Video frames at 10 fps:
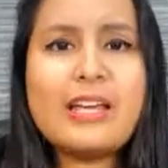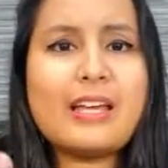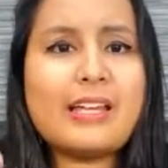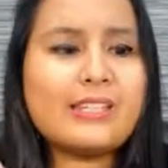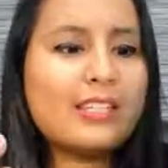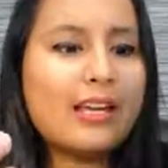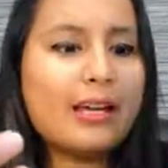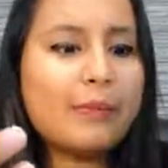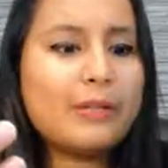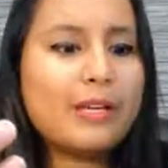It,
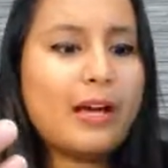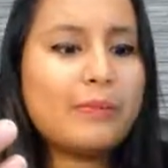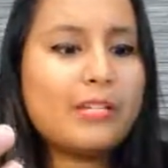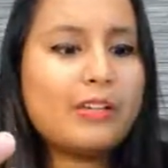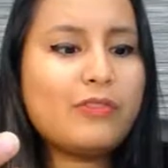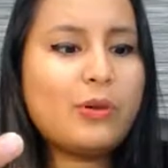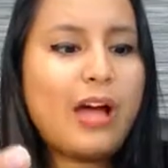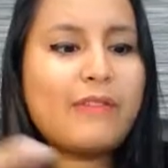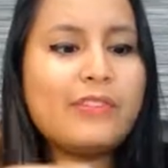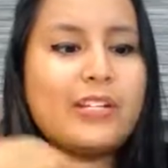I mean, I mean, if you
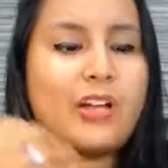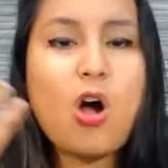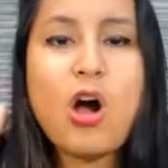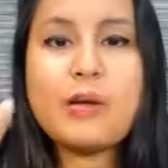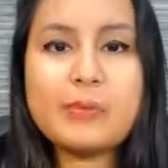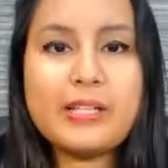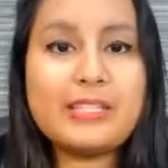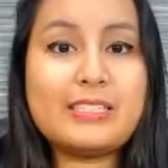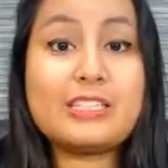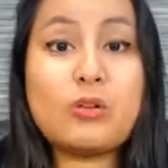have it in a hot
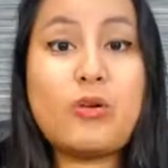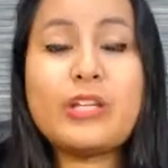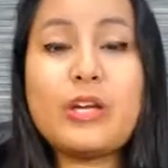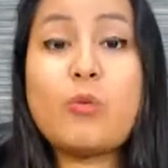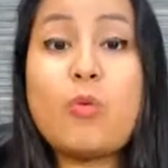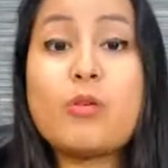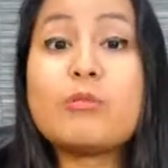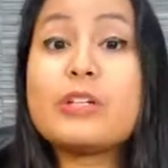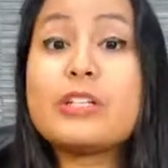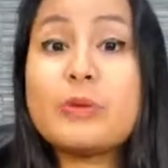place, it's going to get warm
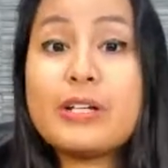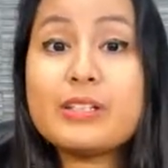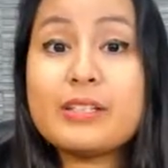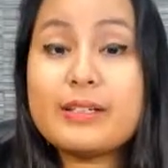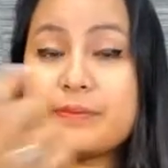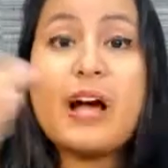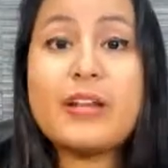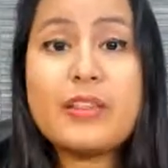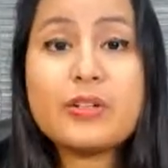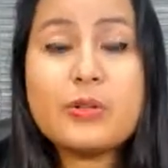really quickly.
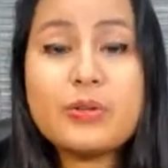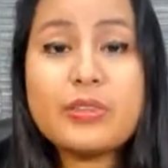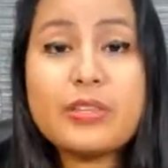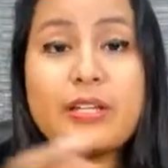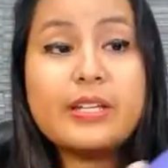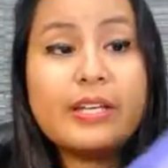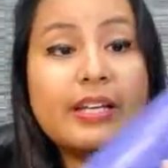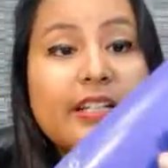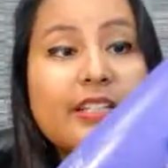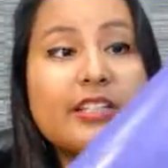Another cool thing
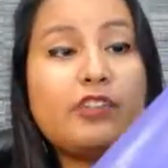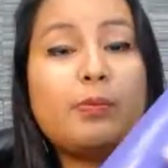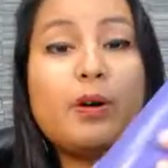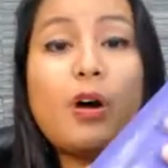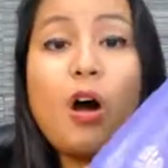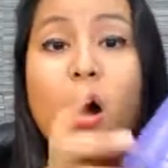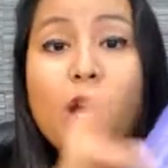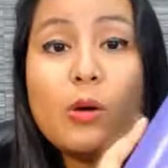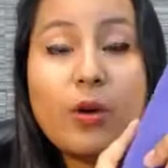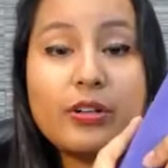is if you put
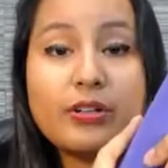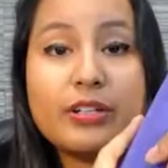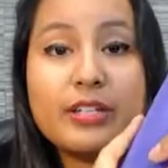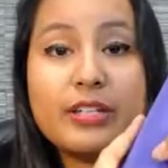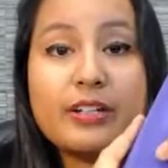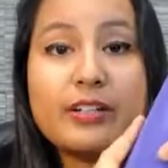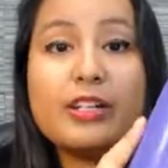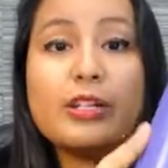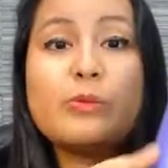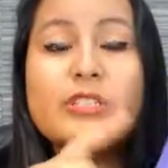hot water in here,
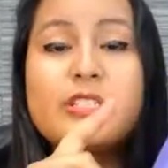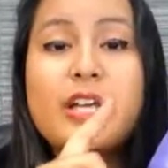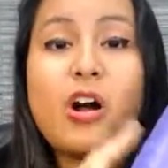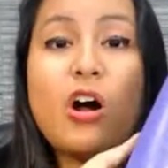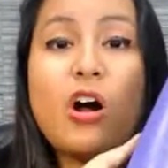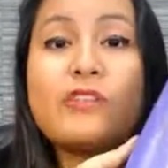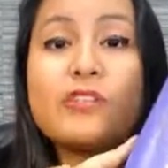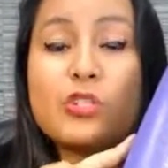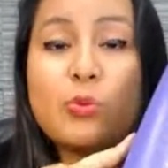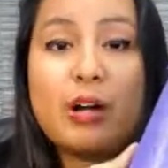it will stay hot
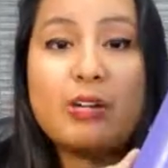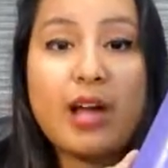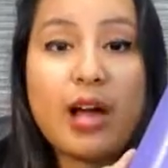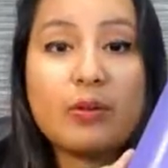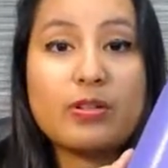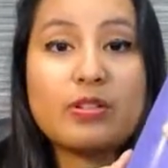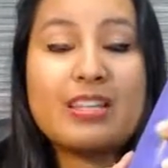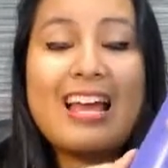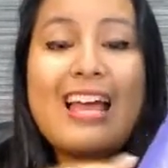for 12 hours.